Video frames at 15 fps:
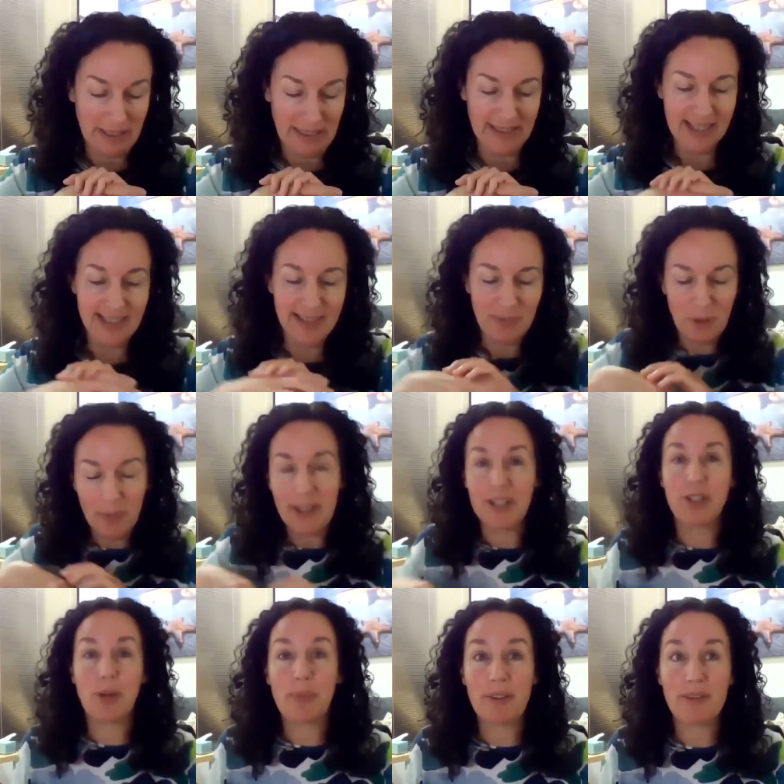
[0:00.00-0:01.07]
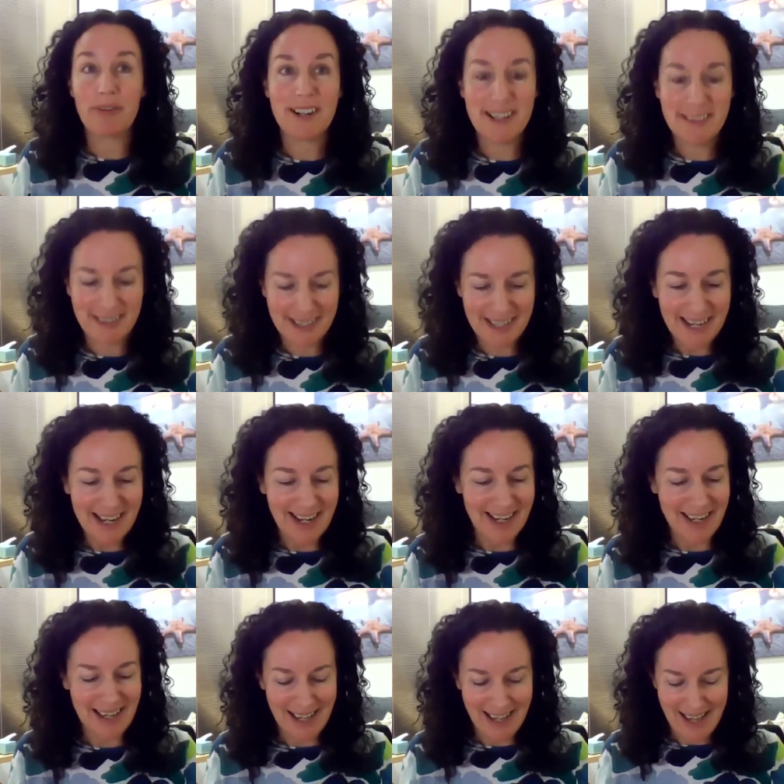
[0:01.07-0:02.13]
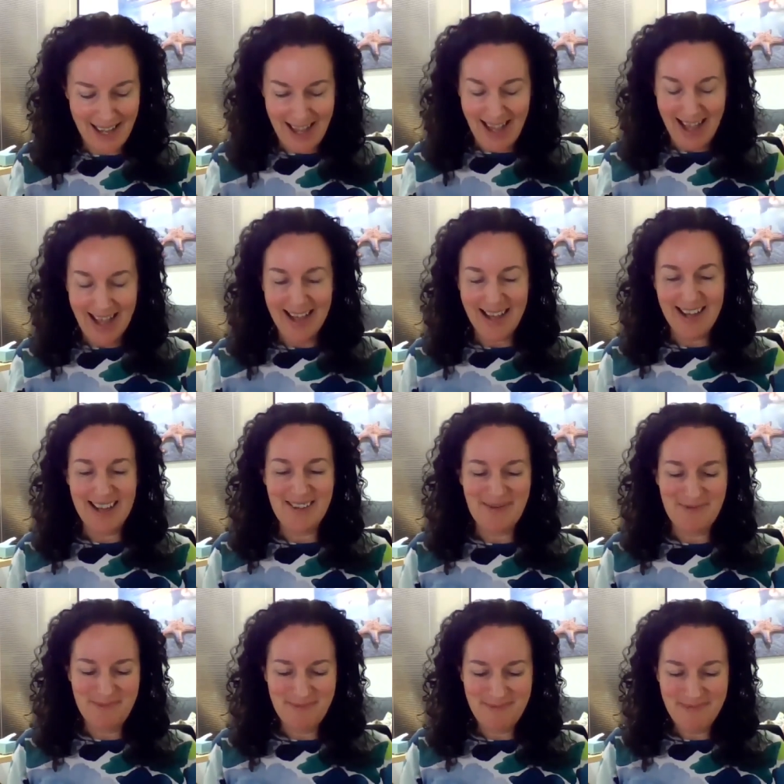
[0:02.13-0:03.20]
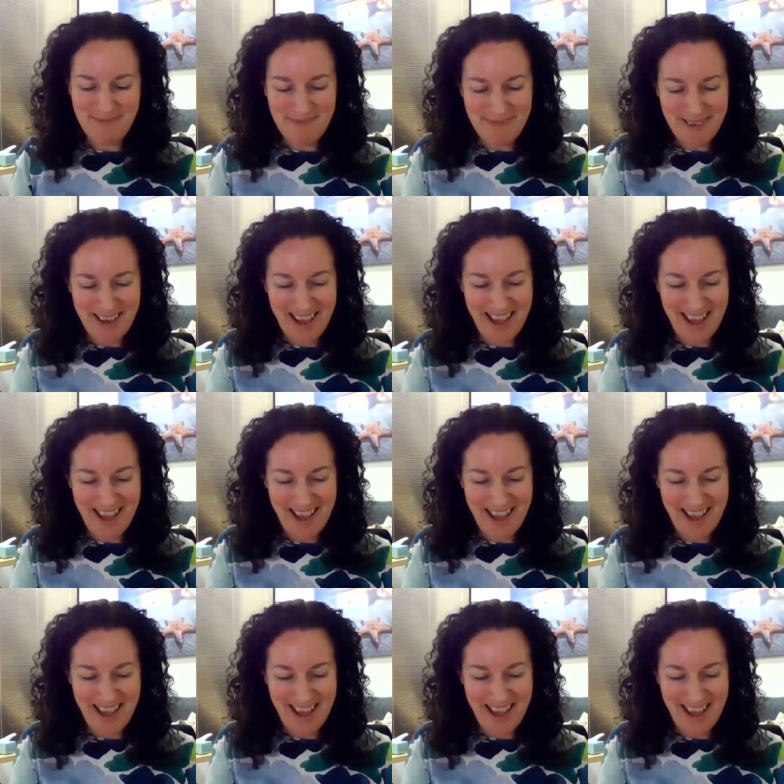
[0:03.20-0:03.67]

but that's probably a topic for another day um, yes yes